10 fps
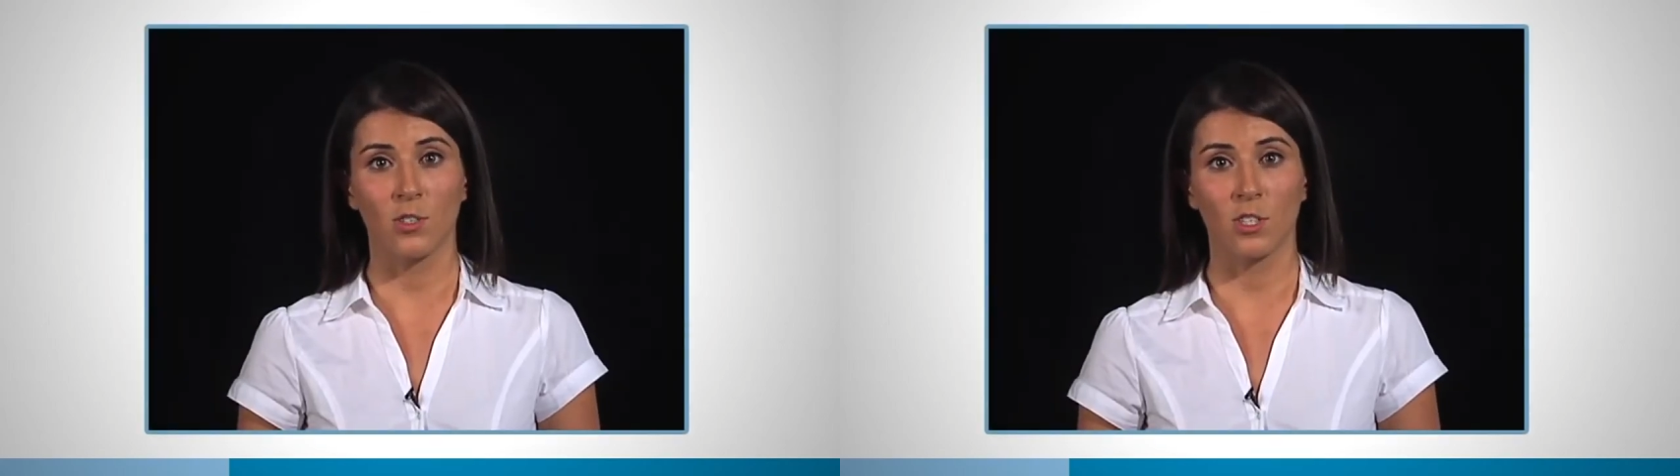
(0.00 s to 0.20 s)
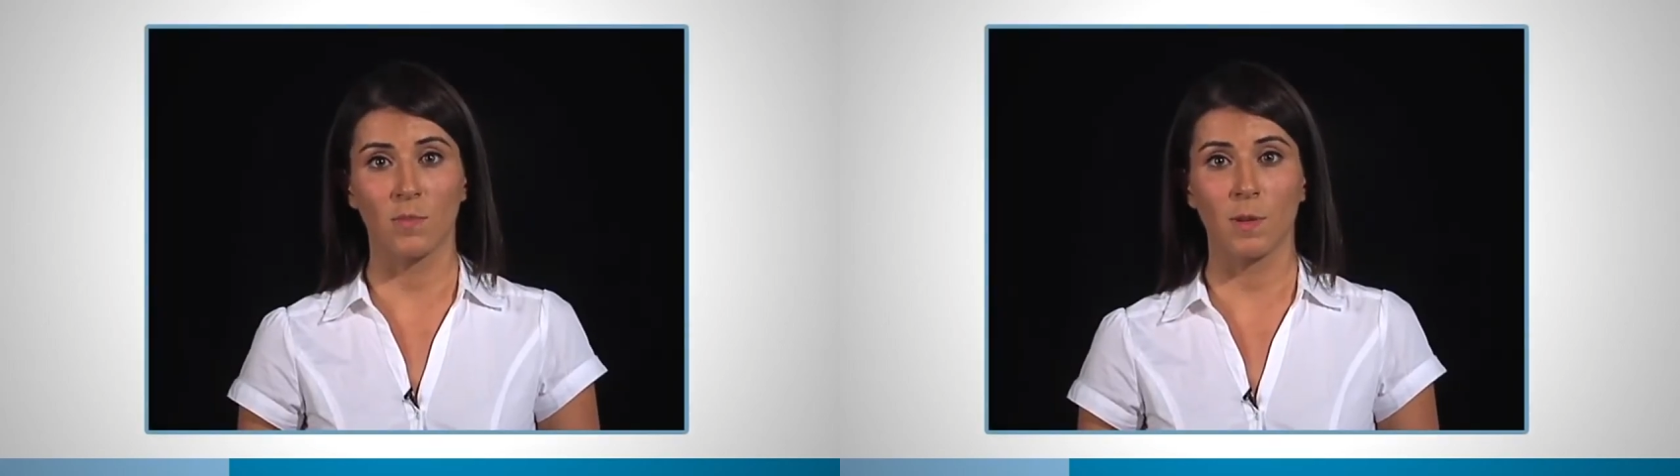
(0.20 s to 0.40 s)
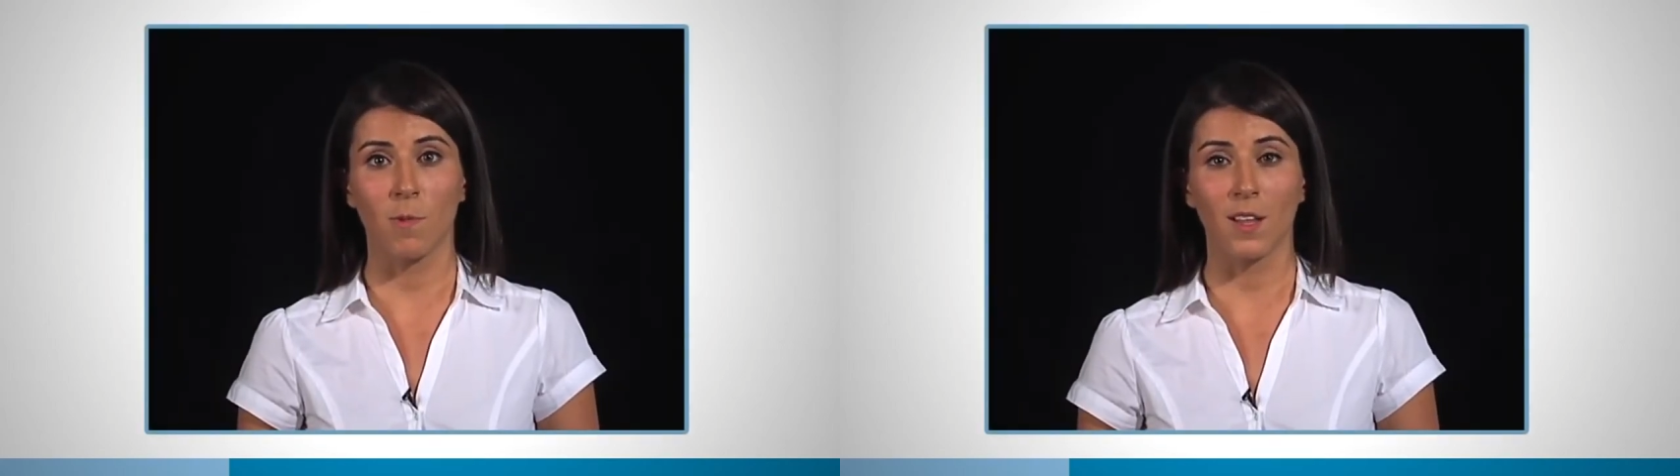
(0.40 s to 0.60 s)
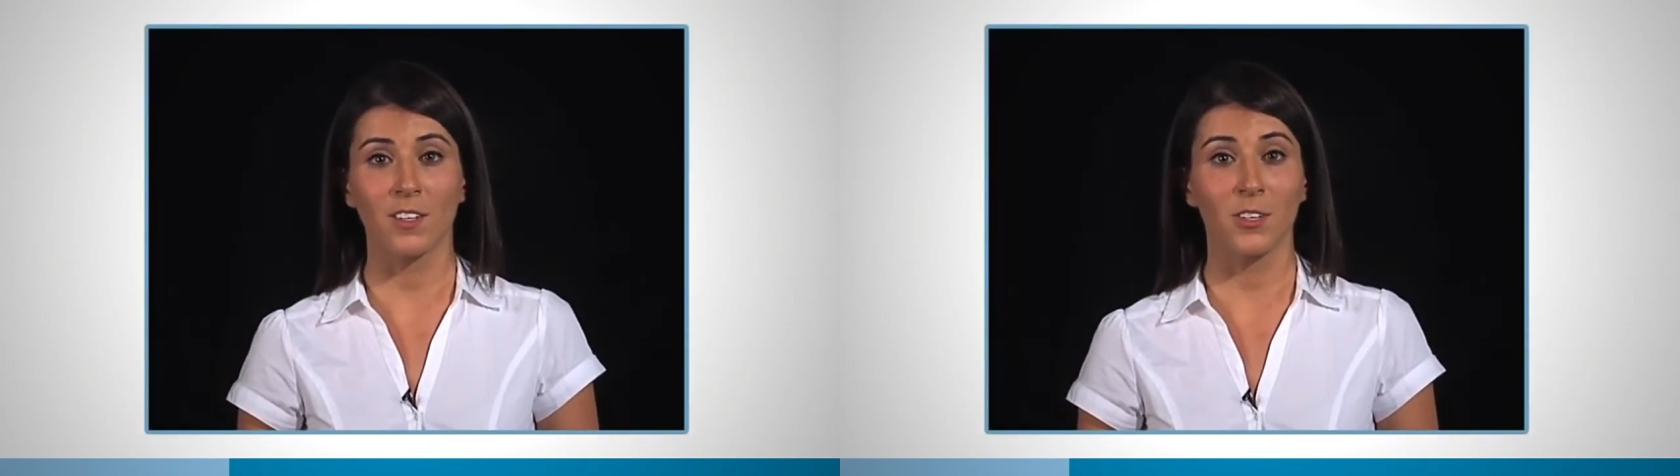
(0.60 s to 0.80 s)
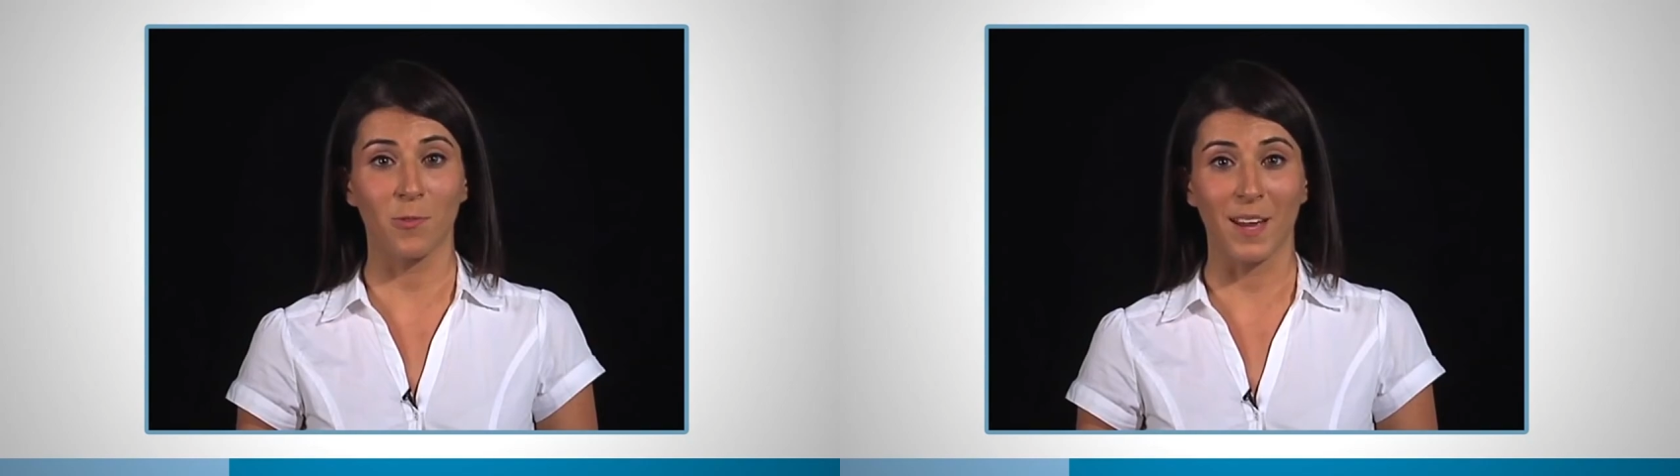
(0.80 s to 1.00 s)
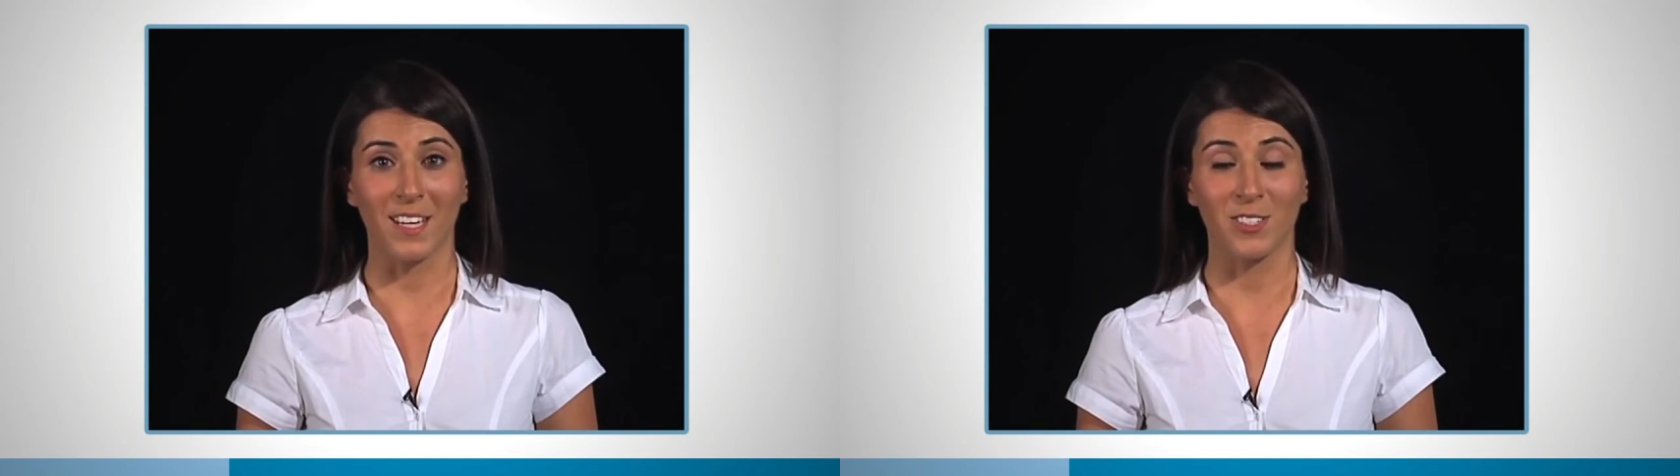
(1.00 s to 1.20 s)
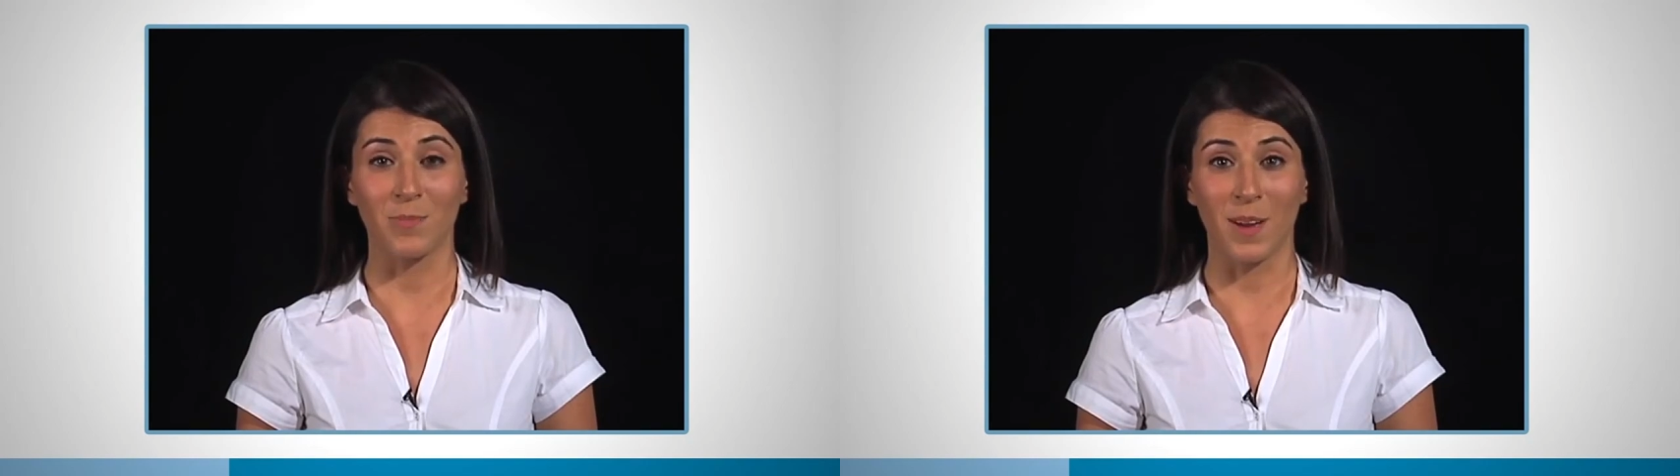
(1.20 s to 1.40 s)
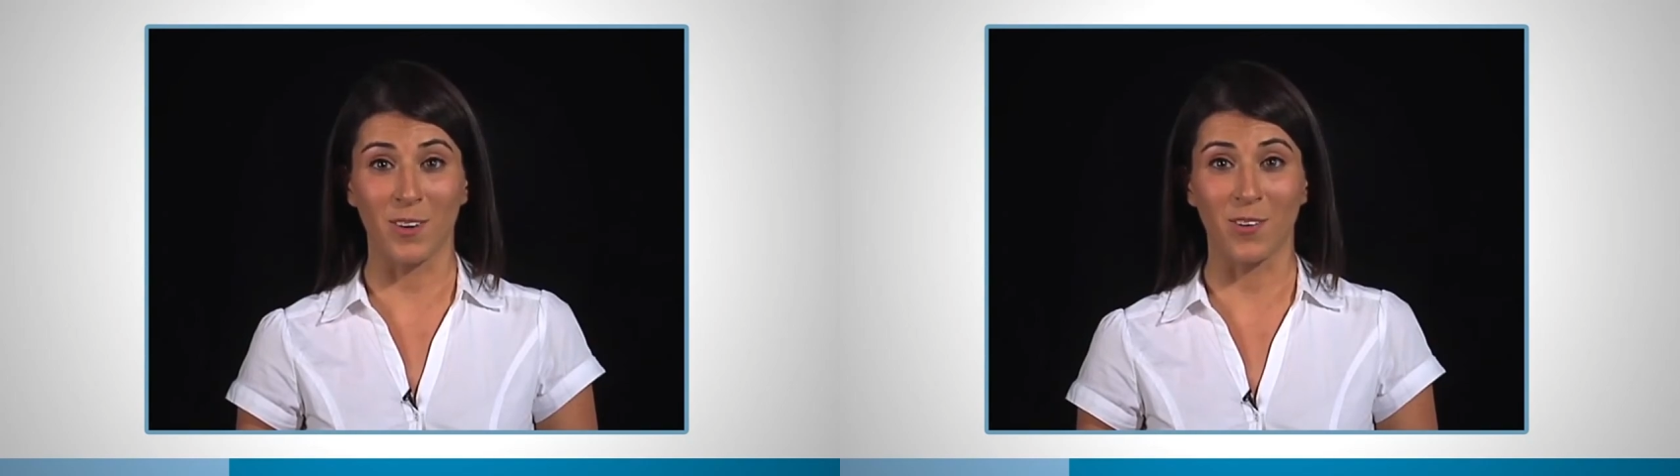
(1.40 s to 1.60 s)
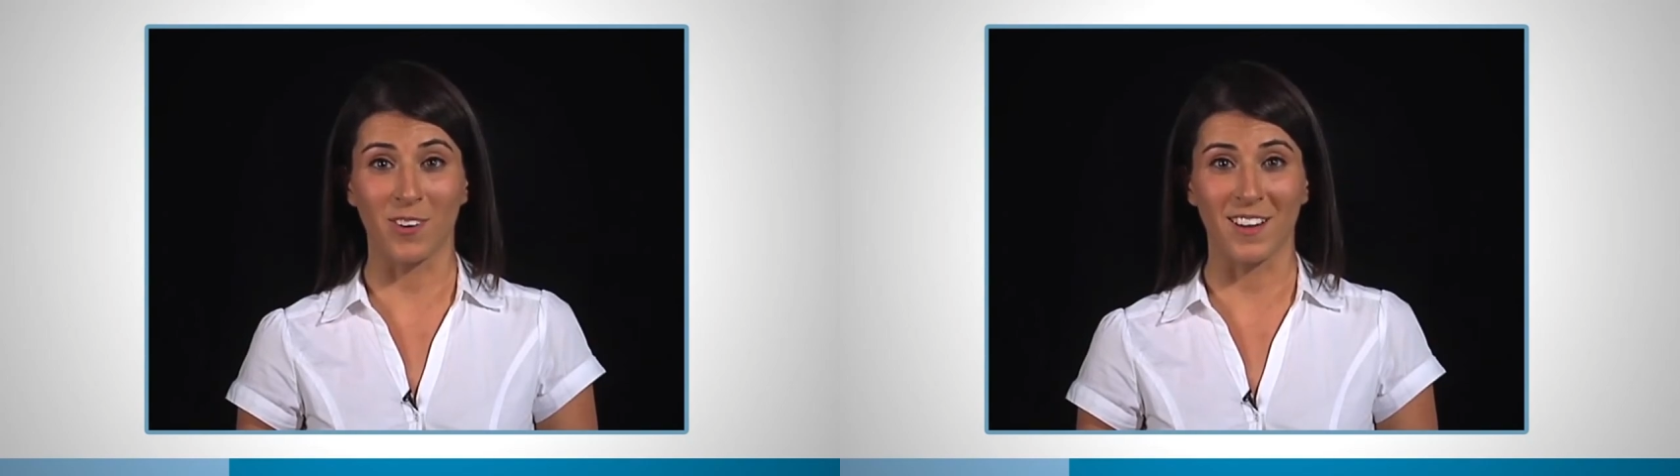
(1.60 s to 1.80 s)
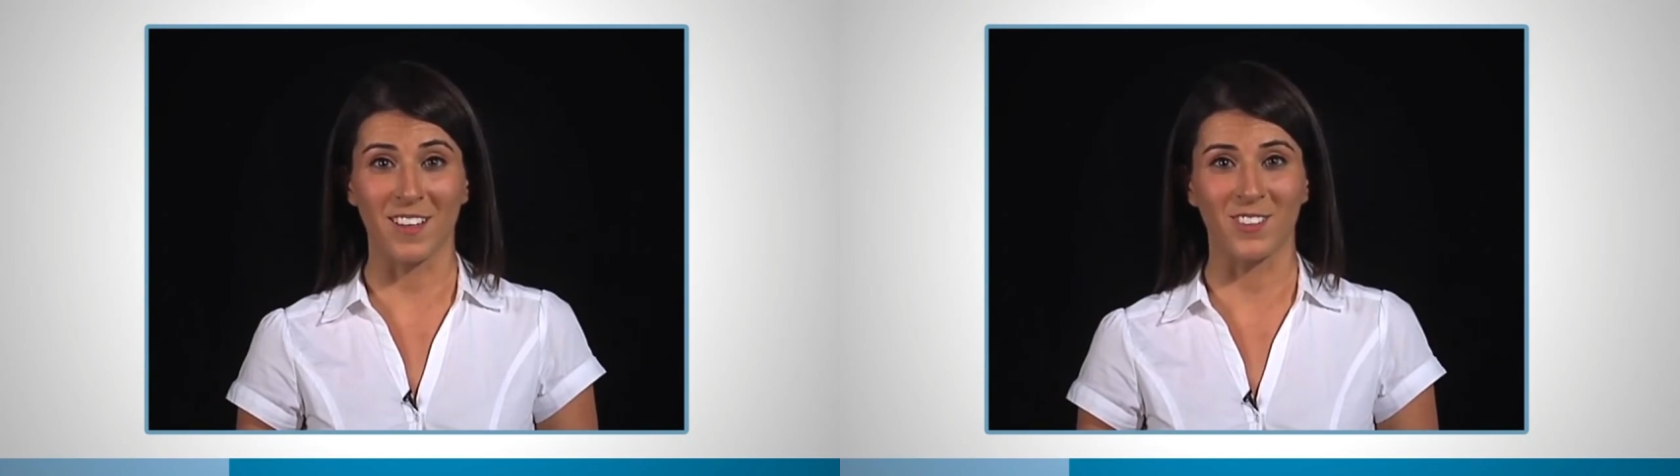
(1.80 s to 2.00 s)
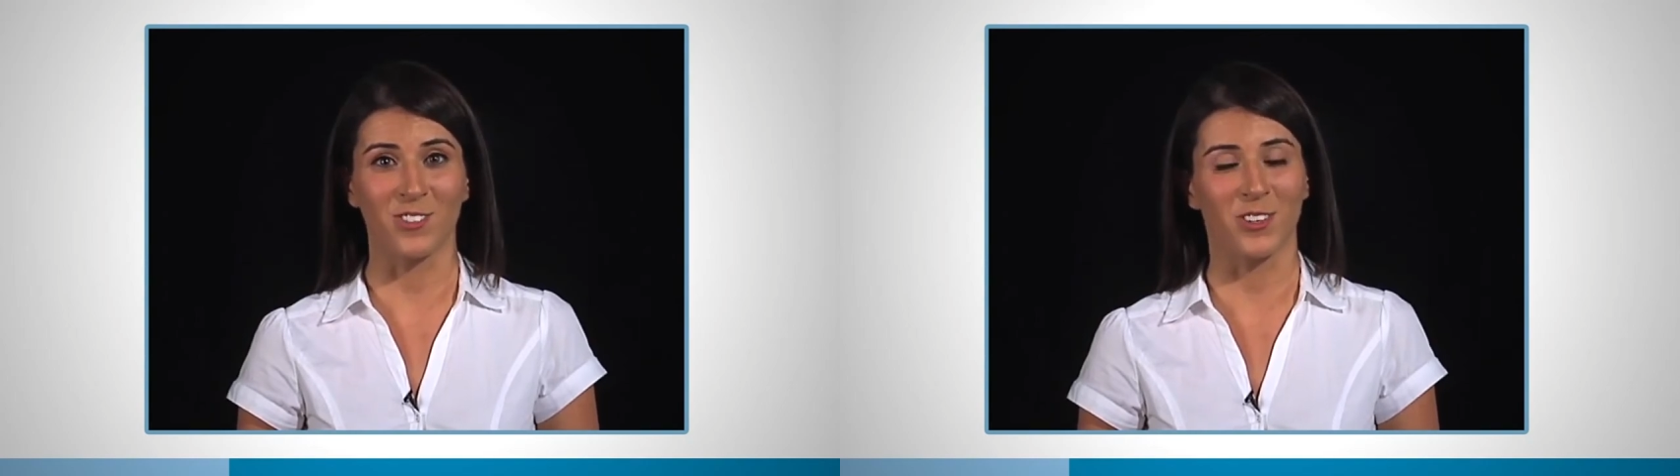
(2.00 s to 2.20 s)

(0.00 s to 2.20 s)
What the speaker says: you should be well on your way to better oral health